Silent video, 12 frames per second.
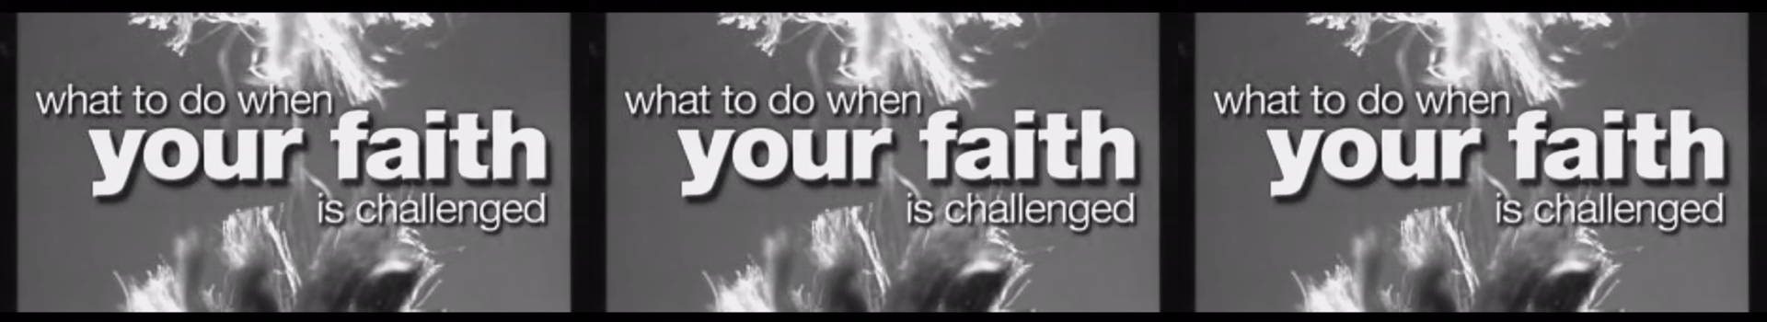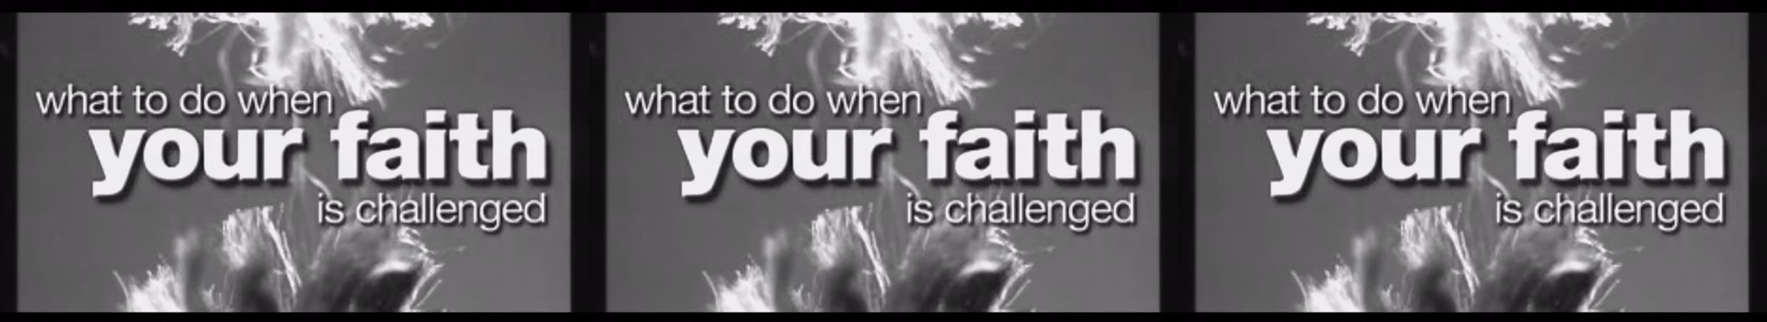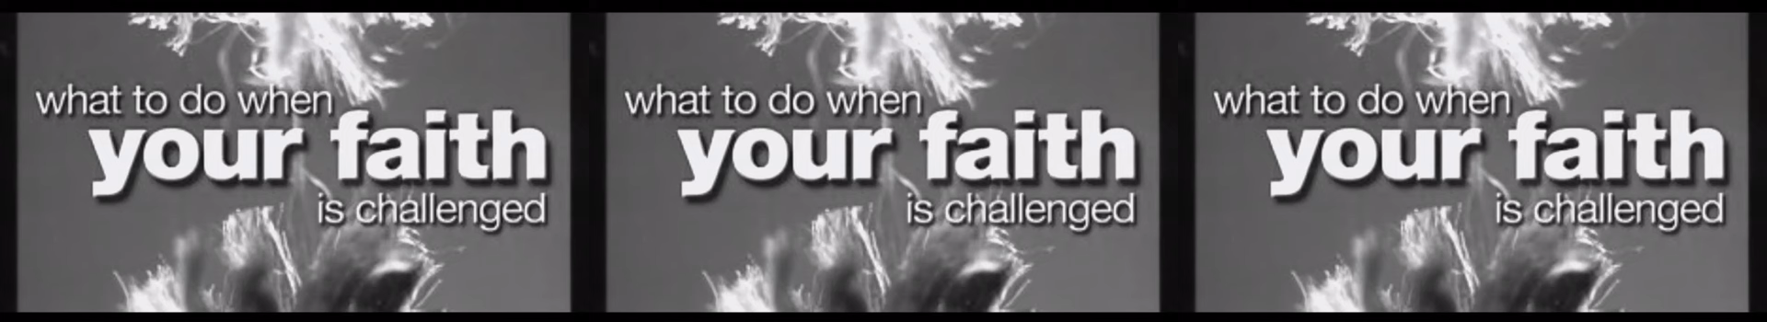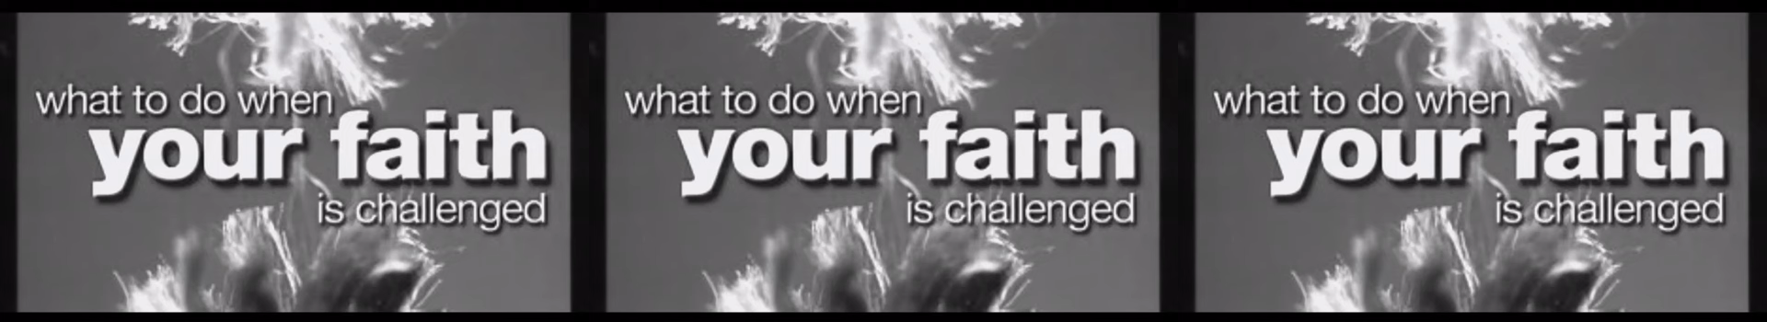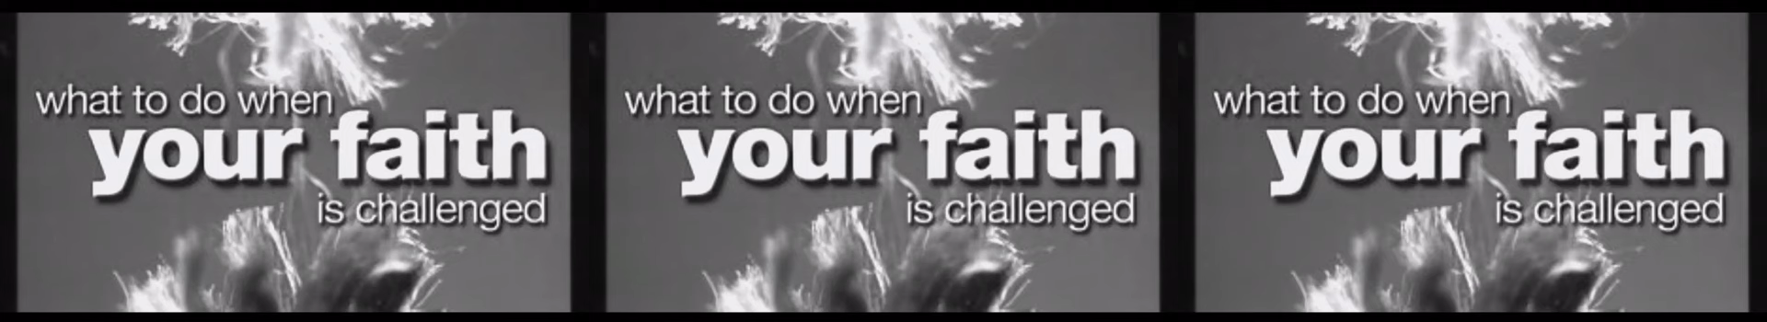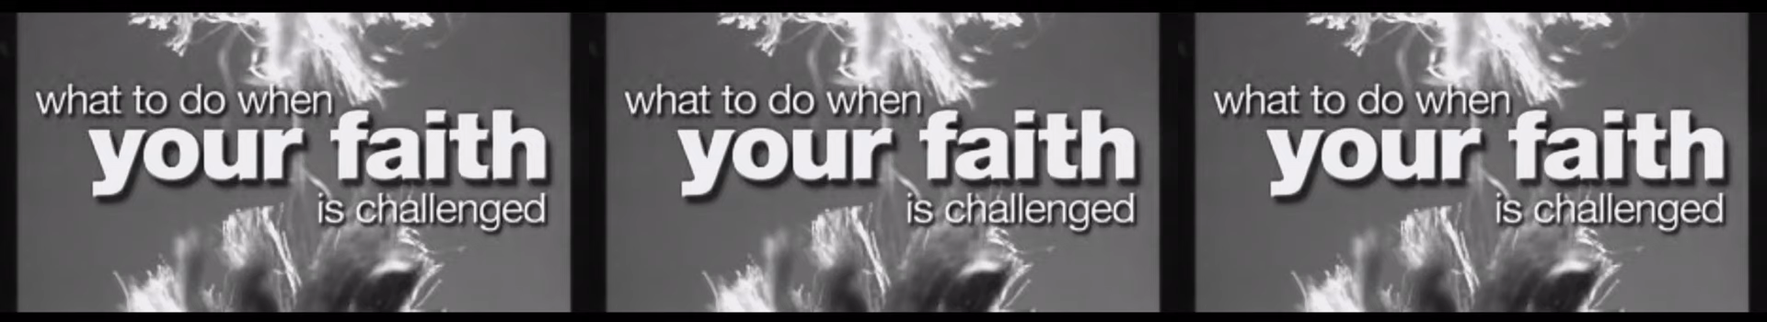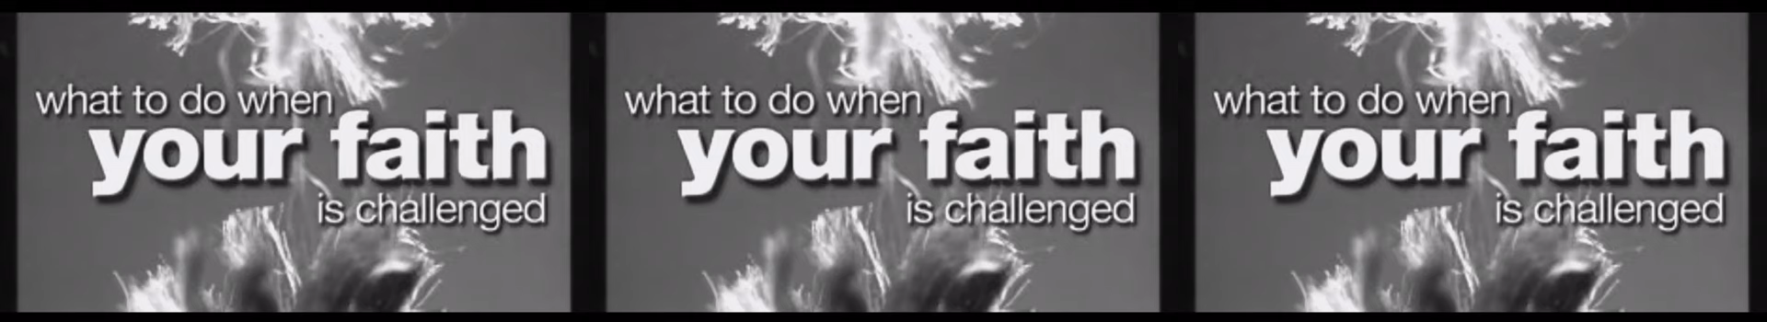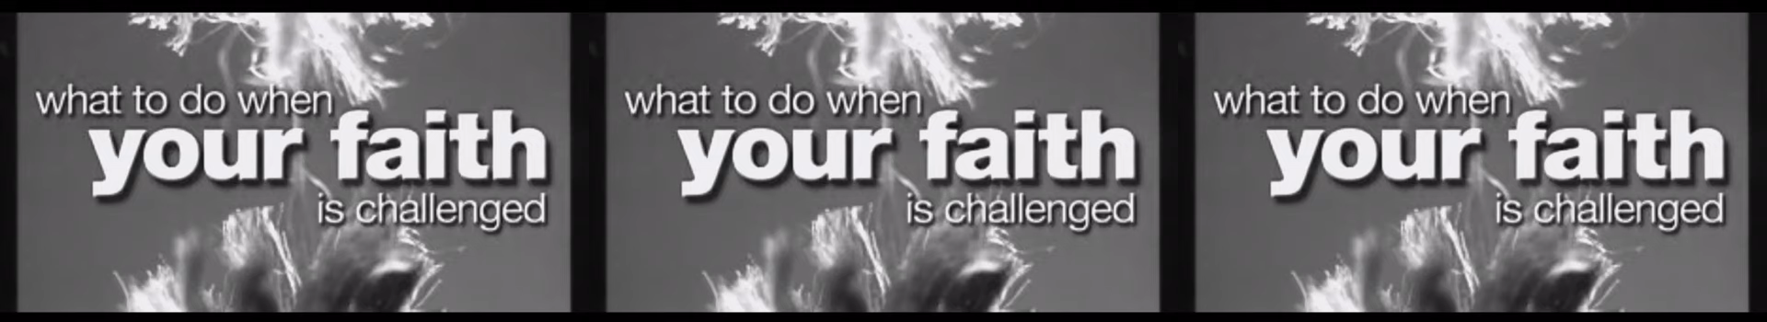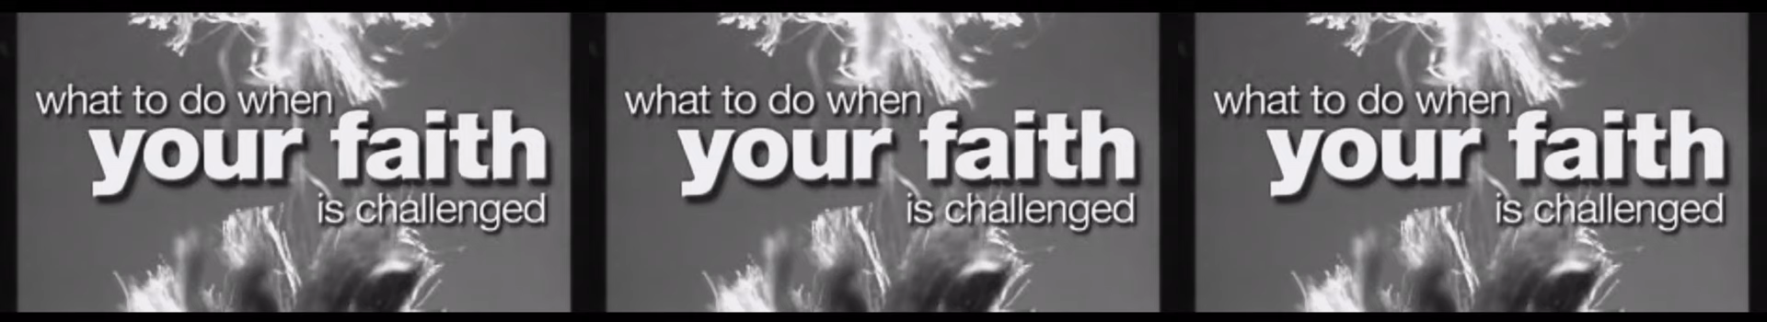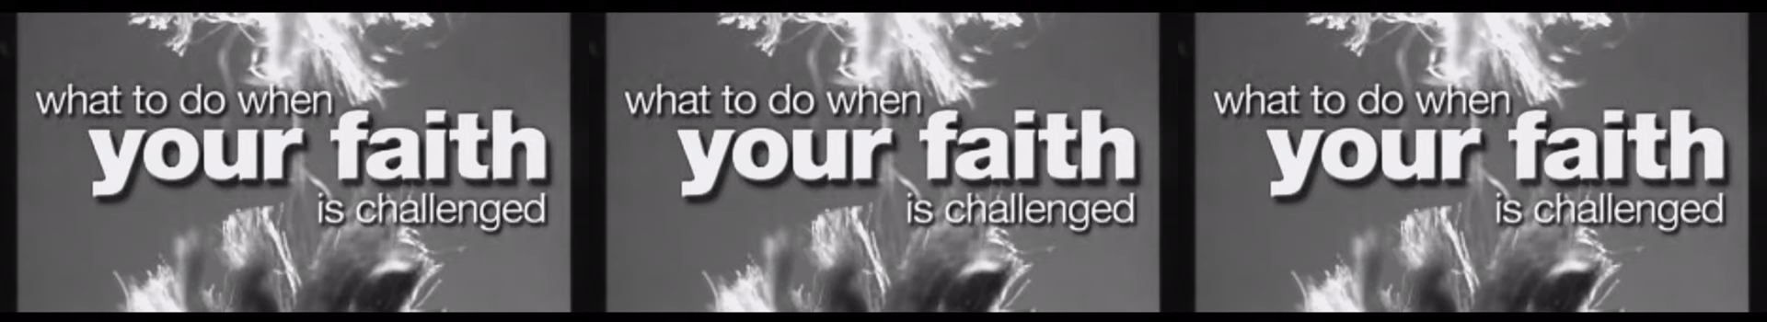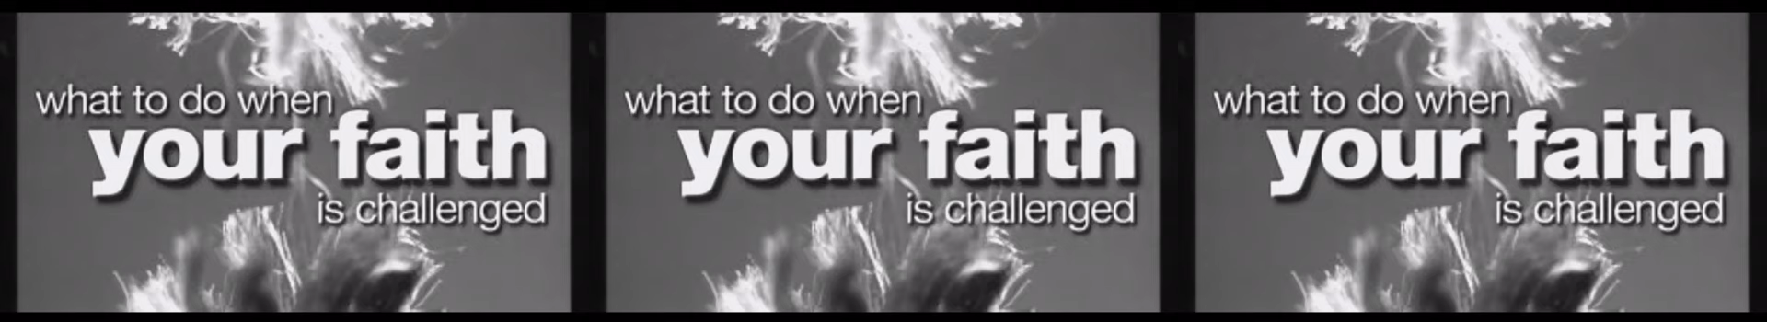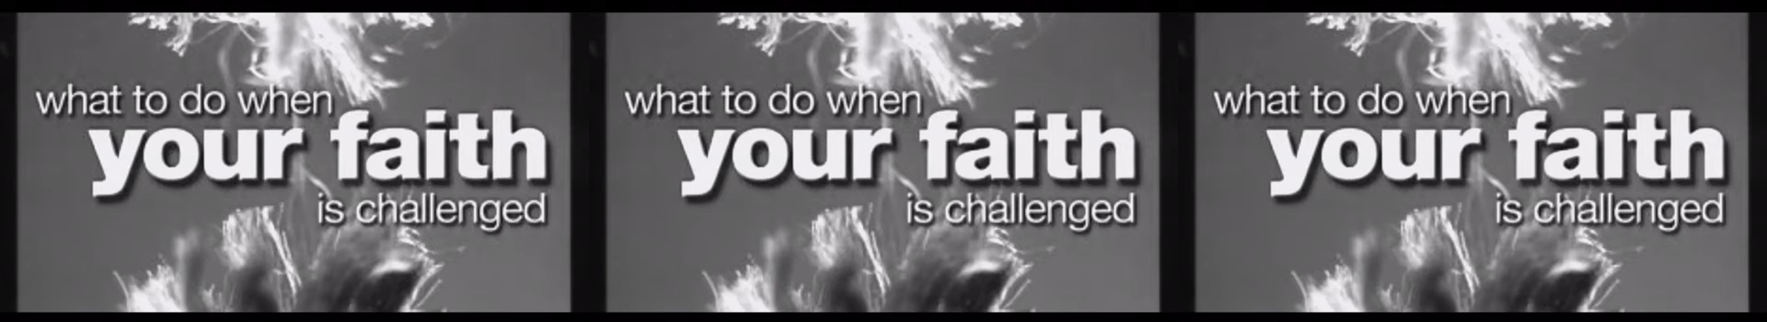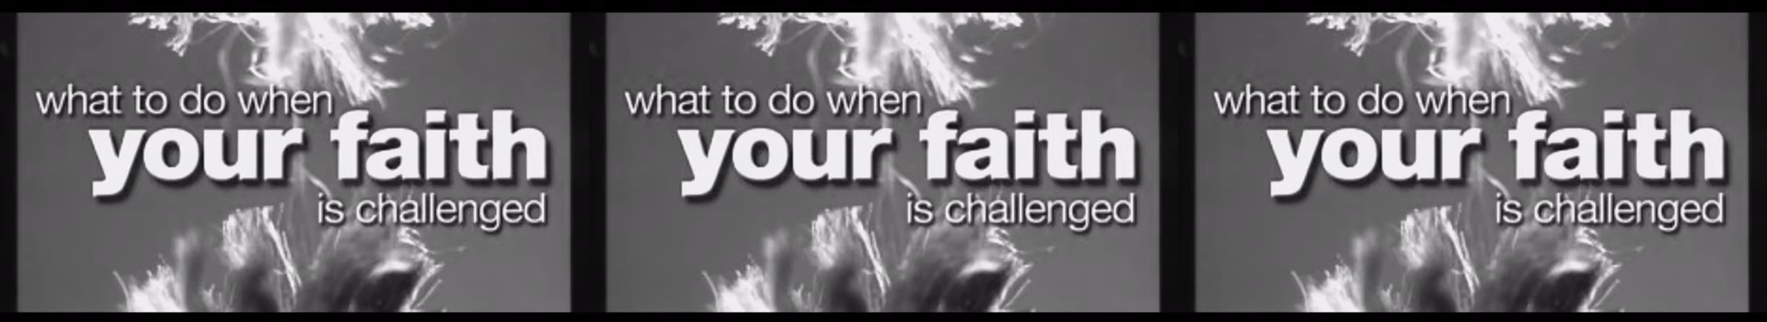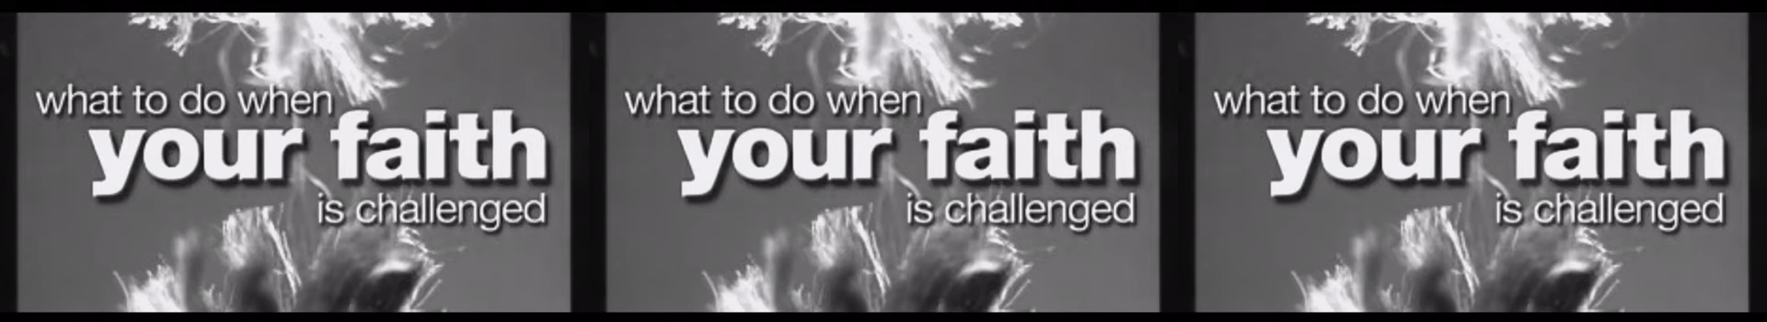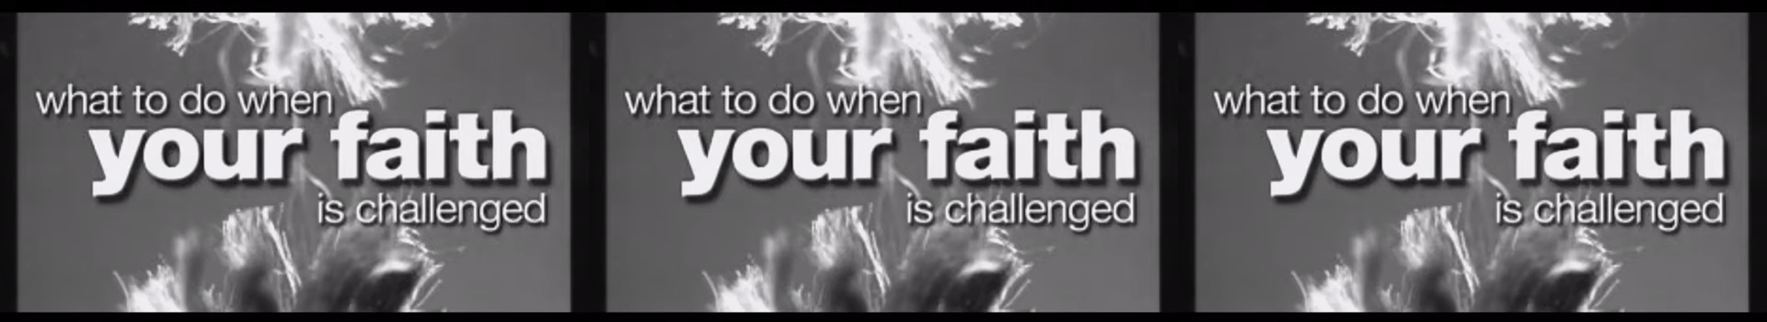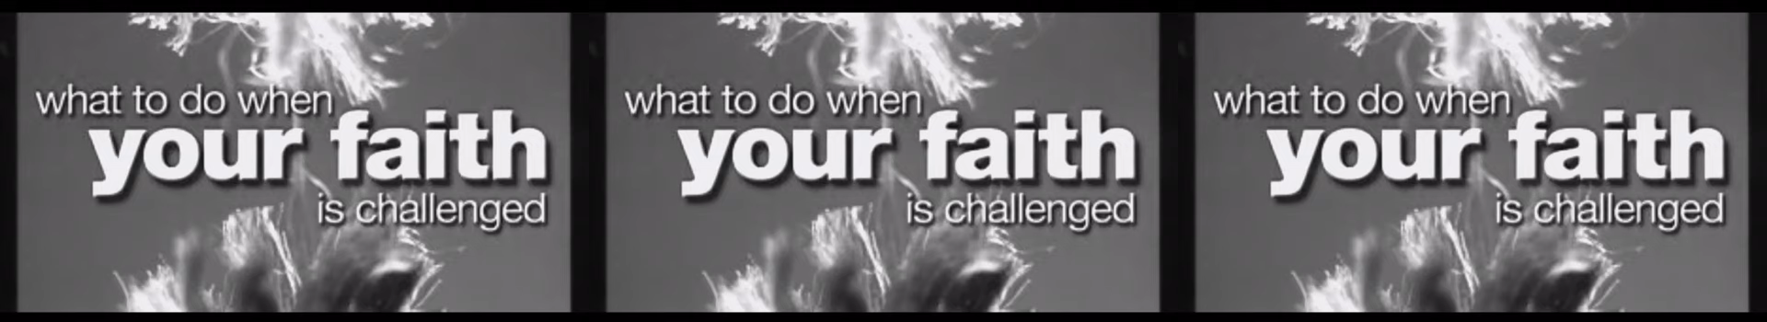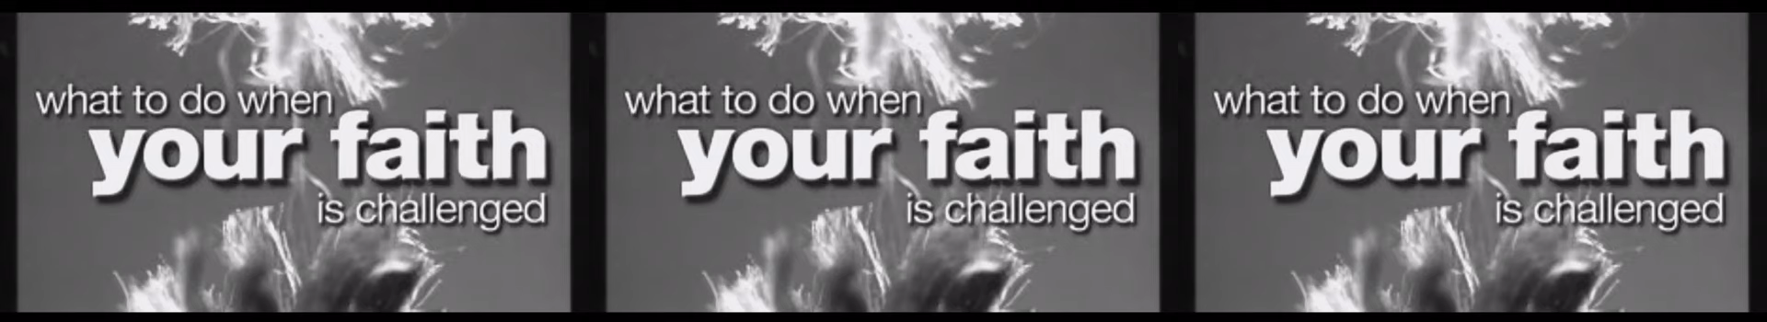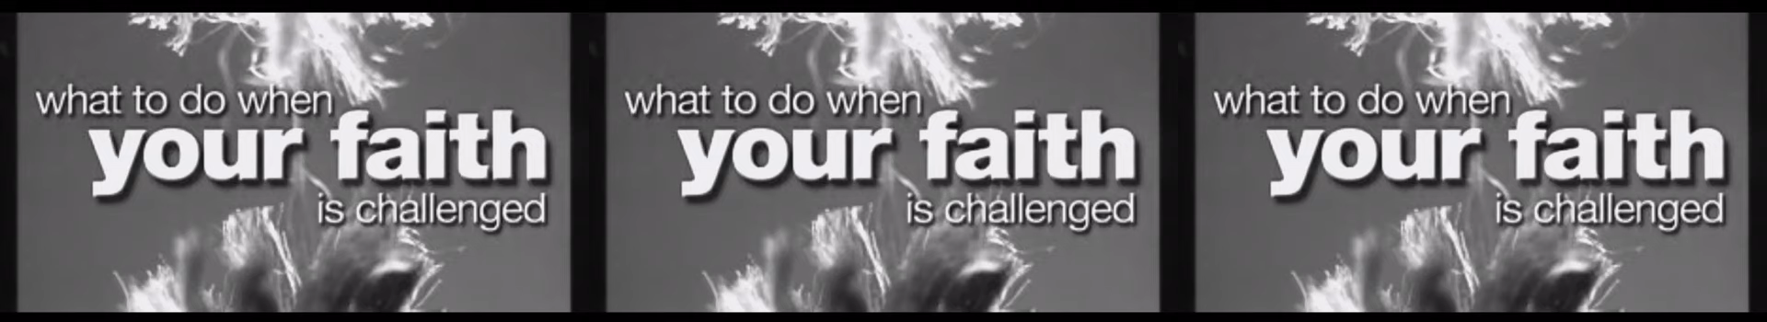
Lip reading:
Nobody's mouth can be seen.